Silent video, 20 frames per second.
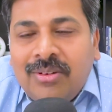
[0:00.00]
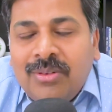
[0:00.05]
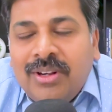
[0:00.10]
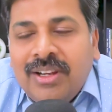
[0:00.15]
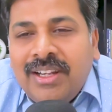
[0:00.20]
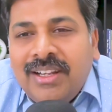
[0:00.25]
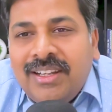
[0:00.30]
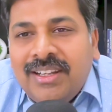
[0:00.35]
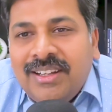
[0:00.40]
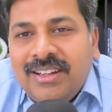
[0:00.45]
how
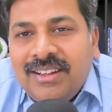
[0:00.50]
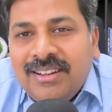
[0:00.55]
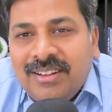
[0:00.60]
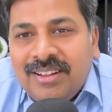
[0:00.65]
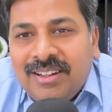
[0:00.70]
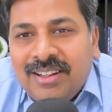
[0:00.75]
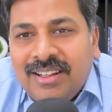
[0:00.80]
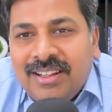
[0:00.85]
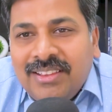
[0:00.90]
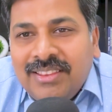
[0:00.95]
did
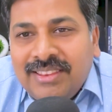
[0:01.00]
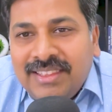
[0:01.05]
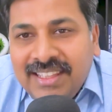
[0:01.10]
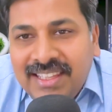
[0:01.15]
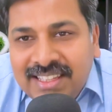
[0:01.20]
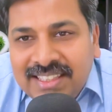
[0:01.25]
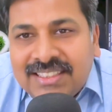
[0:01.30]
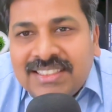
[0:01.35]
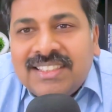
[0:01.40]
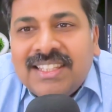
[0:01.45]

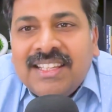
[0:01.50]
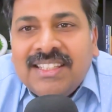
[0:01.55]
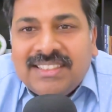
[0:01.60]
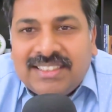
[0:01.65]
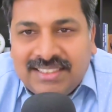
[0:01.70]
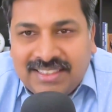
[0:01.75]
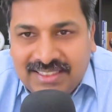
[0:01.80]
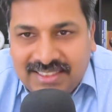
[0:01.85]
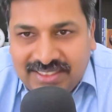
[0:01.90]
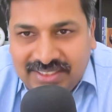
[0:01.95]
these
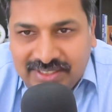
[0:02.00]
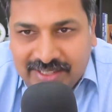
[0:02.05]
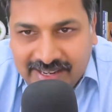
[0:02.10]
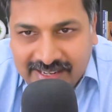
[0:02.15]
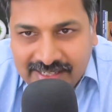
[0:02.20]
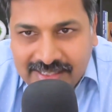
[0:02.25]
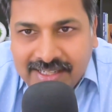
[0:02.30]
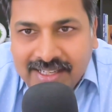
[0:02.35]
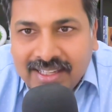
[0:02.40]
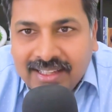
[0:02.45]
things
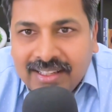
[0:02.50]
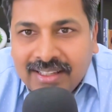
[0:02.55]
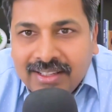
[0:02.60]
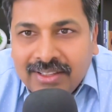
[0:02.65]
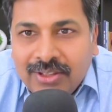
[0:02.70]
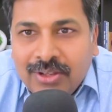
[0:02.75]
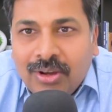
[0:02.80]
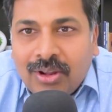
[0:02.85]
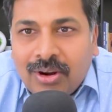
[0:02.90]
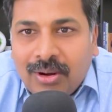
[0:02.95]

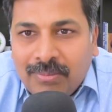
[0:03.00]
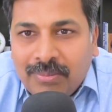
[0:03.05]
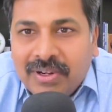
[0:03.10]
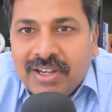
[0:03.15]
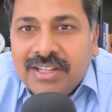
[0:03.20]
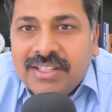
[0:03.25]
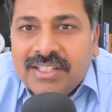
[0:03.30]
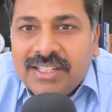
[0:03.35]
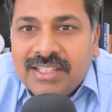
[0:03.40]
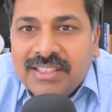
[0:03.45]
changing your
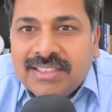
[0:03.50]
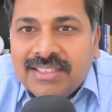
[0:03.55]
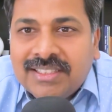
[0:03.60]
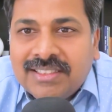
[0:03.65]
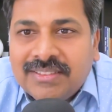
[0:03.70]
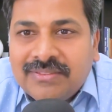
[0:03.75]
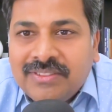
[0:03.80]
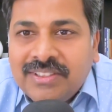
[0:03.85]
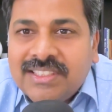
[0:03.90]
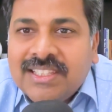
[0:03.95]

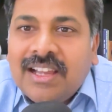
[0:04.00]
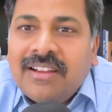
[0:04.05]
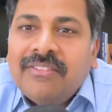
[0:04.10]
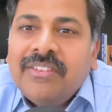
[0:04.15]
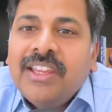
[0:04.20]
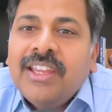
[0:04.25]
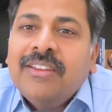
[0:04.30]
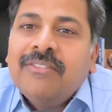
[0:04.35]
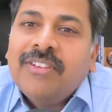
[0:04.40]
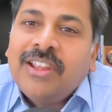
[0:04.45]
options
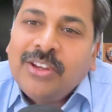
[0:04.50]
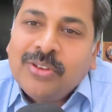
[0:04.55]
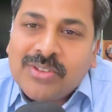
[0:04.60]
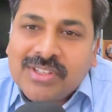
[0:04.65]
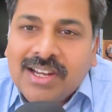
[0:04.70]
vis-a-vis when